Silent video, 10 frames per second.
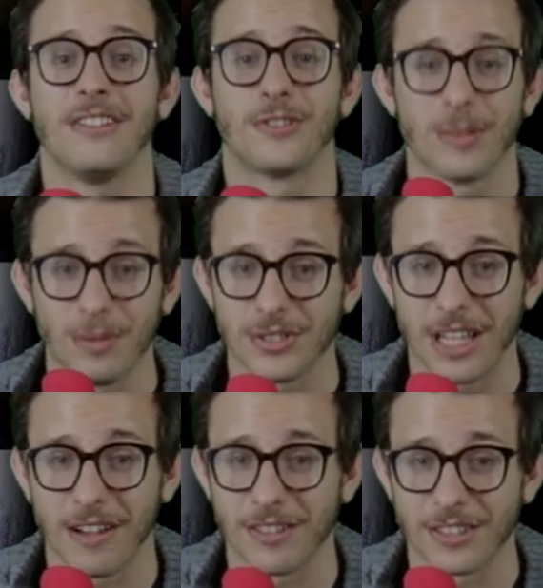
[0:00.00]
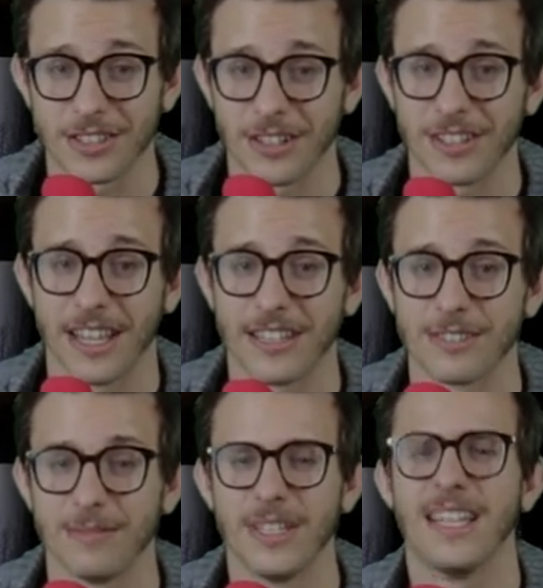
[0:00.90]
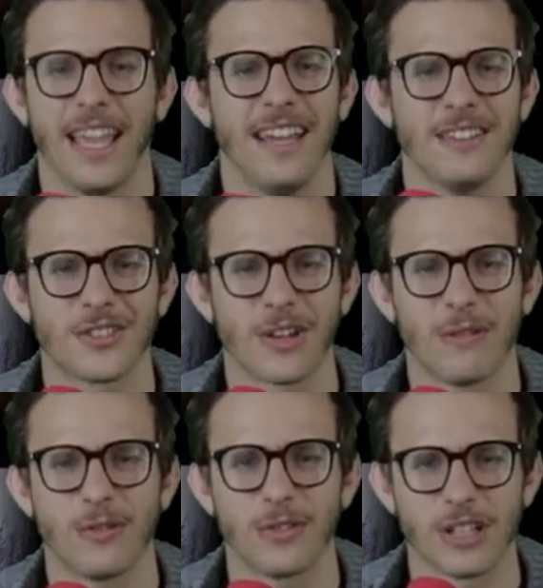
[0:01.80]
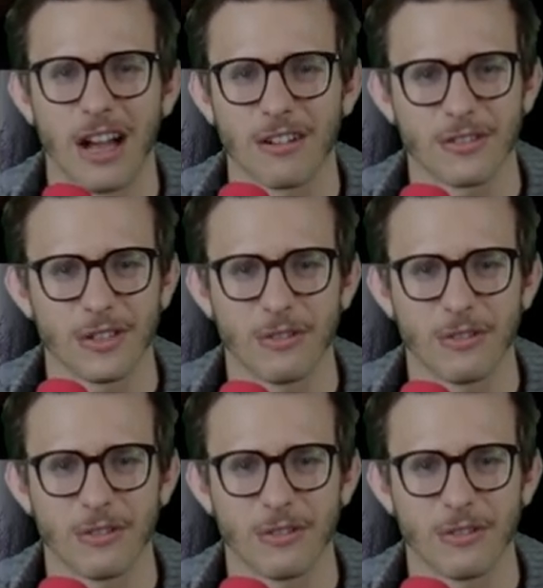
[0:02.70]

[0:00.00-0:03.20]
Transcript: triples down on the sarcasm, and his travel photography